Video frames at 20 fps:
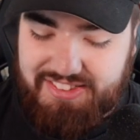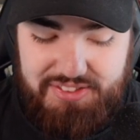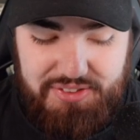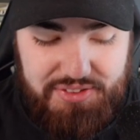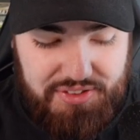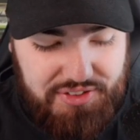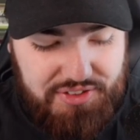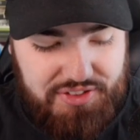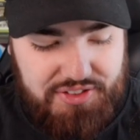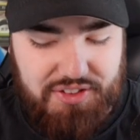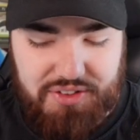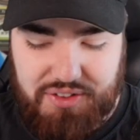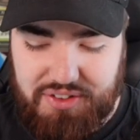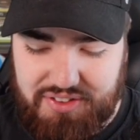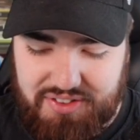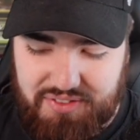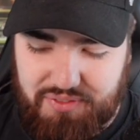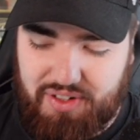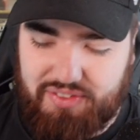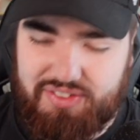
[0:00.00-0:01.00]
Woo,
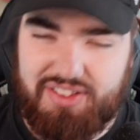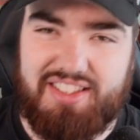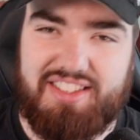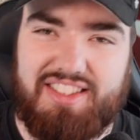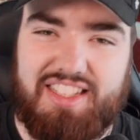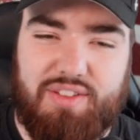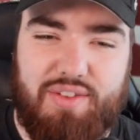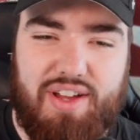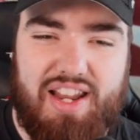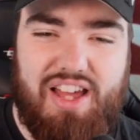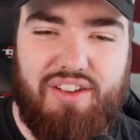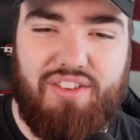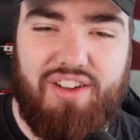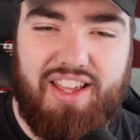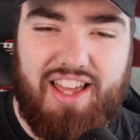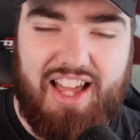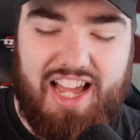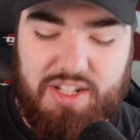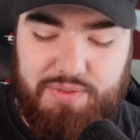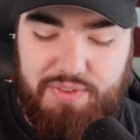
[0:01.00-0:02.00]
We'll have to see about that one,
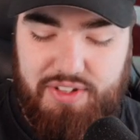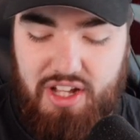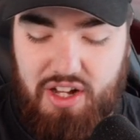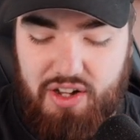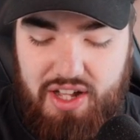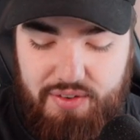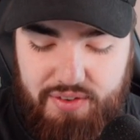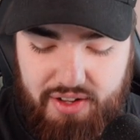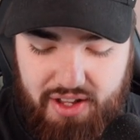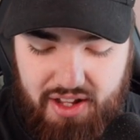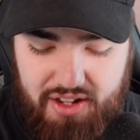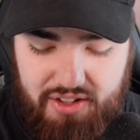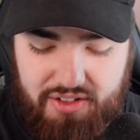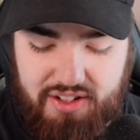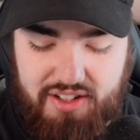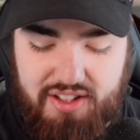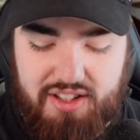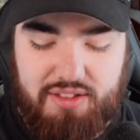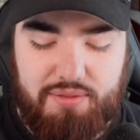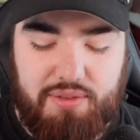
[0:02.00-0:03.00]
guys. But yo, here we go.
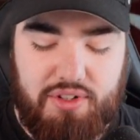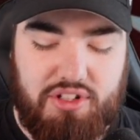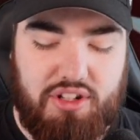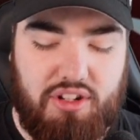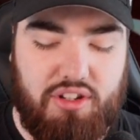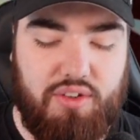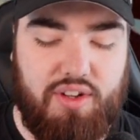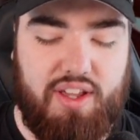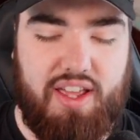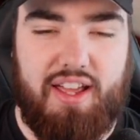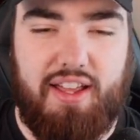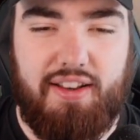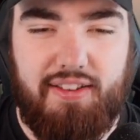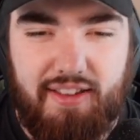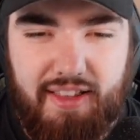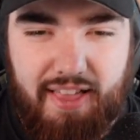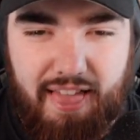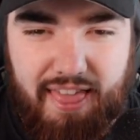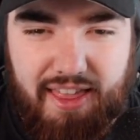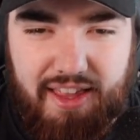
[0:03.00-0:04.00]
Let me show you
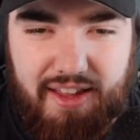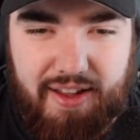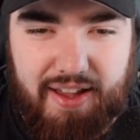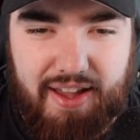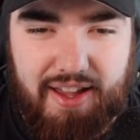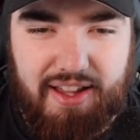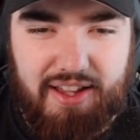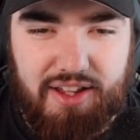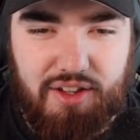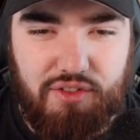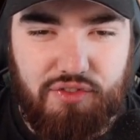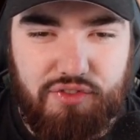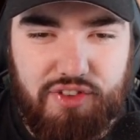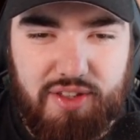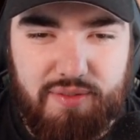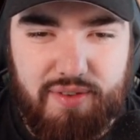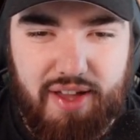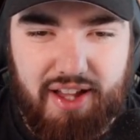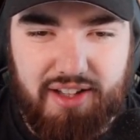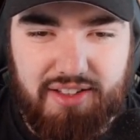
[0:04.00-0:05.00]
again a
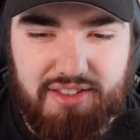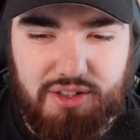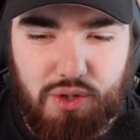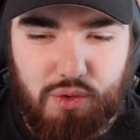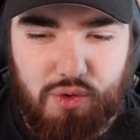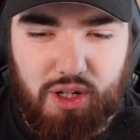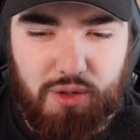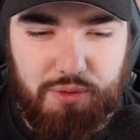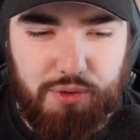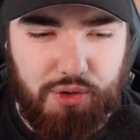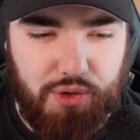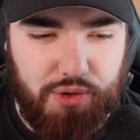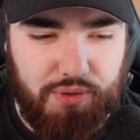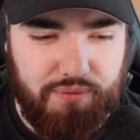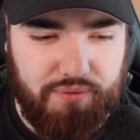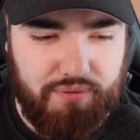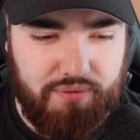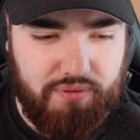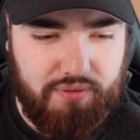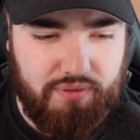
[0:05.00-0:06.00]
VMAX
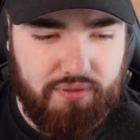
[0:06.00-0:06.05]
Rillaboom.